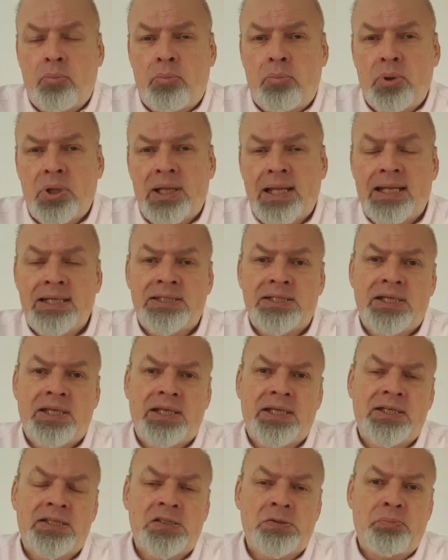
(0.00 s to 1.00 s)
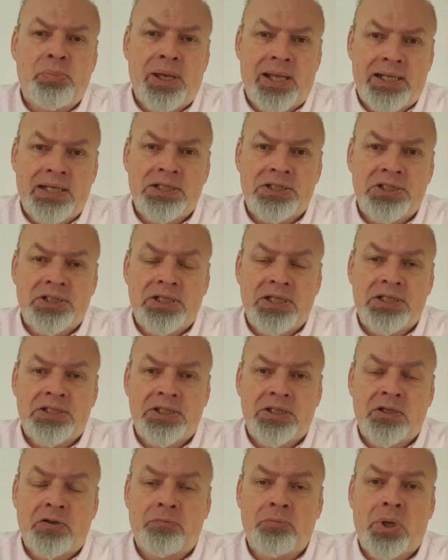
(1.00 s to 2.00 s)
But that's a Spanish
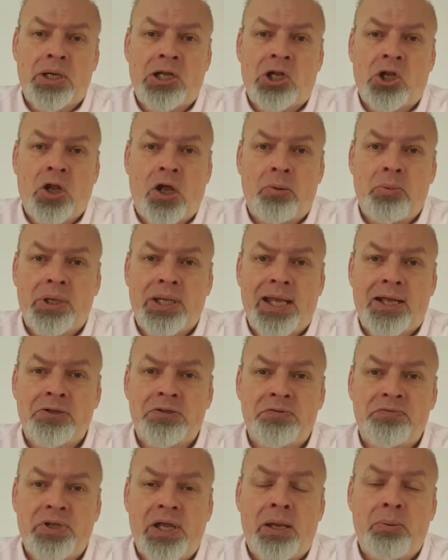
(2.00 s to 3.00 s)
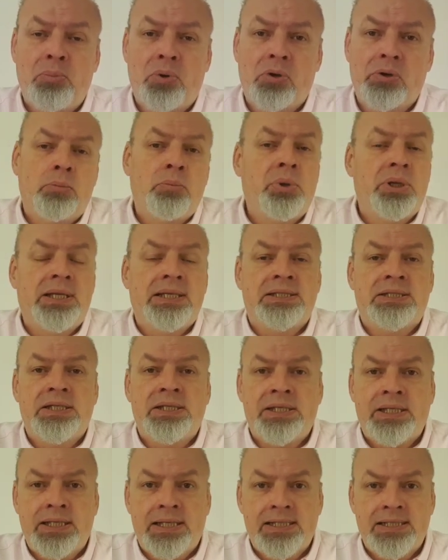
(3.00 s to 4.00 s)
edition of my Climbing Out of Debt book. But it's a
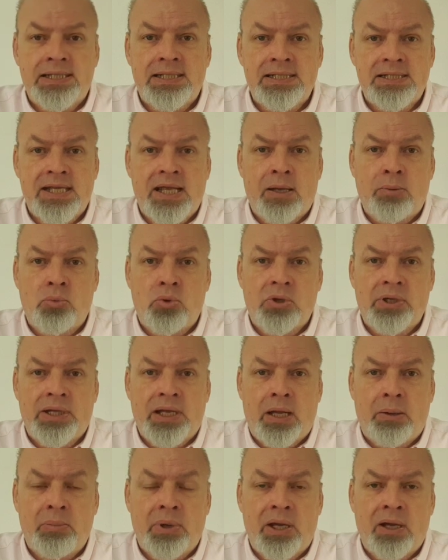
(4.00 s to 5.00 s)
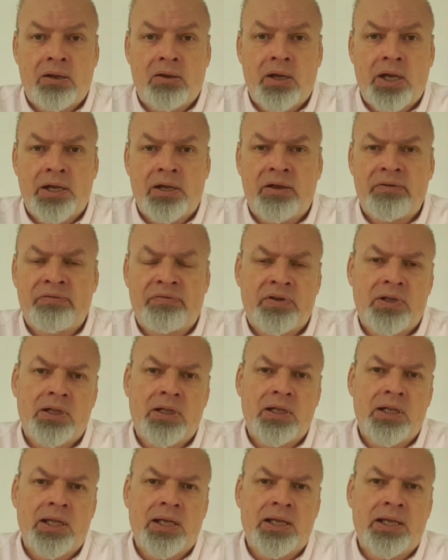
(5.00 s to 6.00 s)
year since that book came out, and I
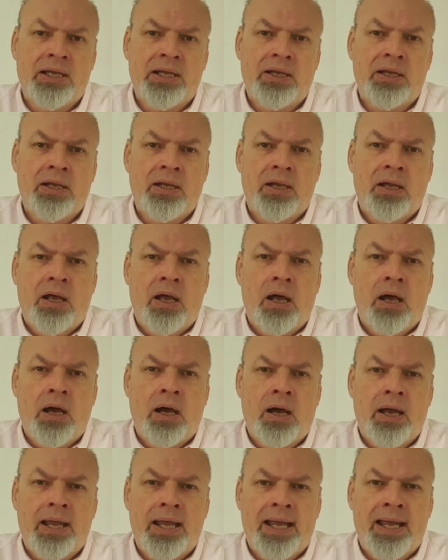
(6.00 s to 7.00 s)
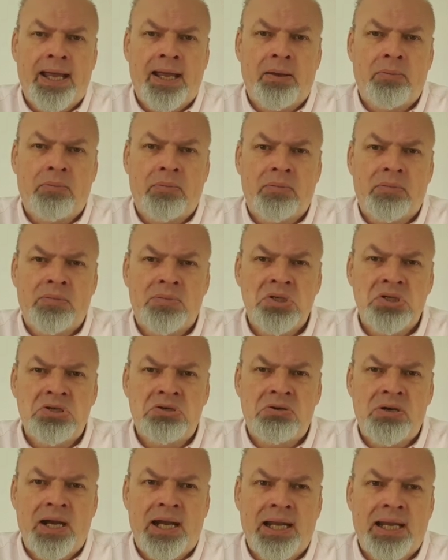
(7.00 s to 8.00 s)
feel like I am
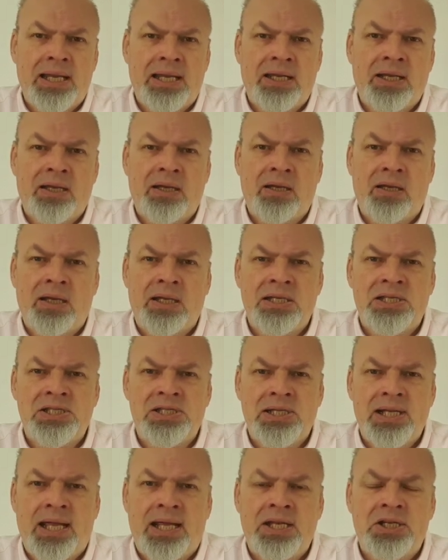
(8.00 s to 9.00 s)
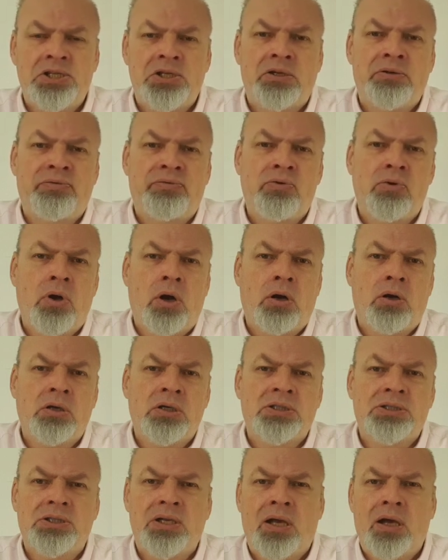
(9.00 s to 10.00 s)
dragging a sledge of
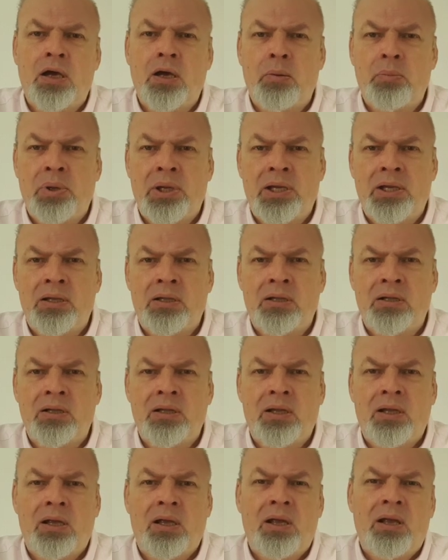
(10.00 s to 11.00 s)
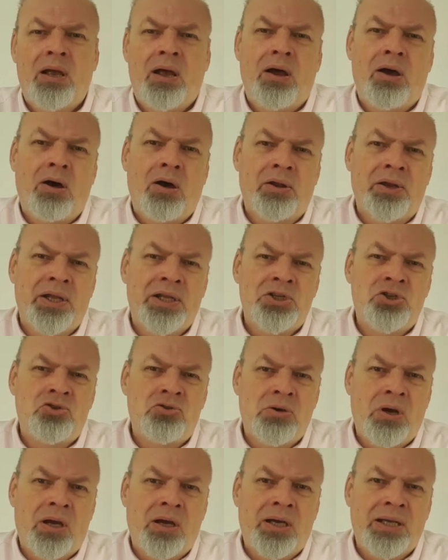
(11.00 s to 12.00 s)
rocks uphill on a
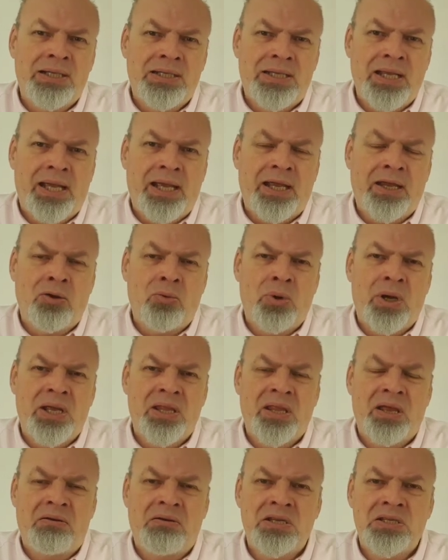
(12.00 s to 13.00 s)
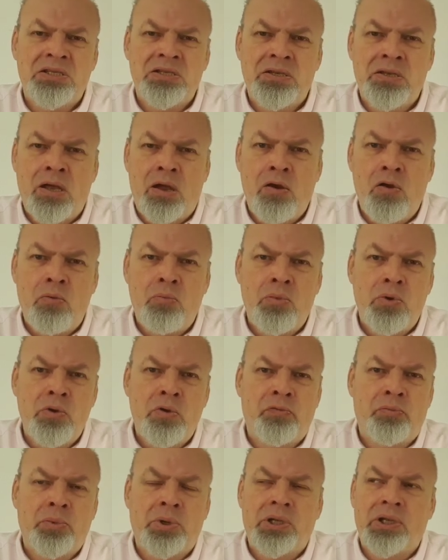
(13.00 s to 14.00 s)
dry day where there is no
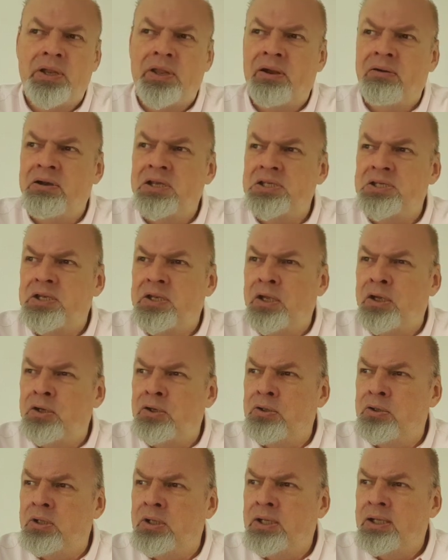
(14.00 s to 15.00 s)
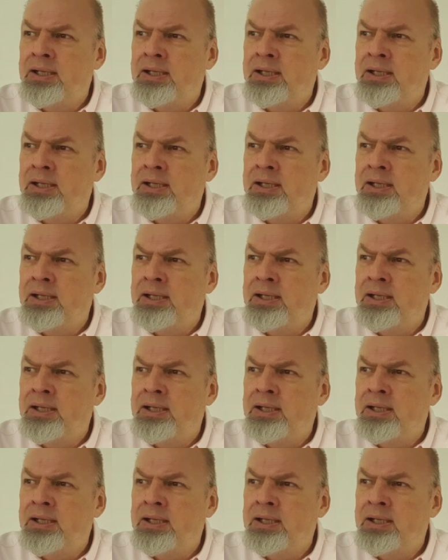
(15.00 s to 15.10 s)
movement, there is no